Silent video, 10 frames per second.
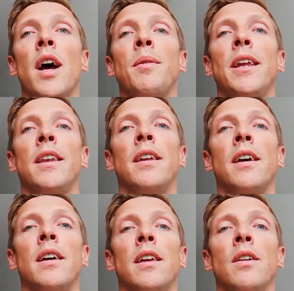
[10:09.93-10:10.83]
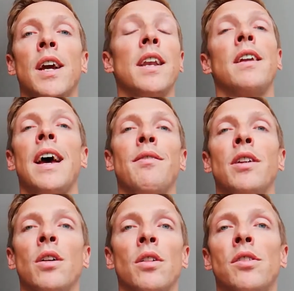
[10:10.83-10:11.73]
I mean, you cannot have
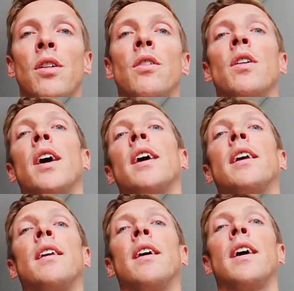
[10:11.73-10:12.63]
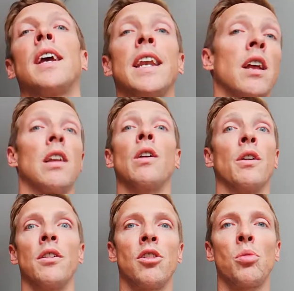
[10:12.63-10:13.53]
it all. So I cannot
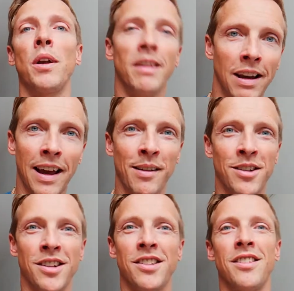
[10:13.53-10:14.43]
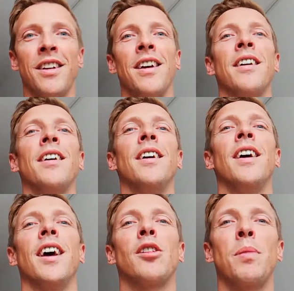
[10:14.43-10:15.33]
learn 20 languages
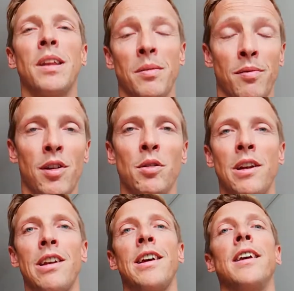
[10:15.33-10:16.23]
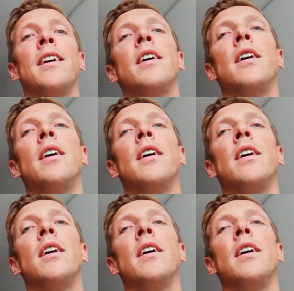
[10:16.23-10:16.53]
and speak them fluently.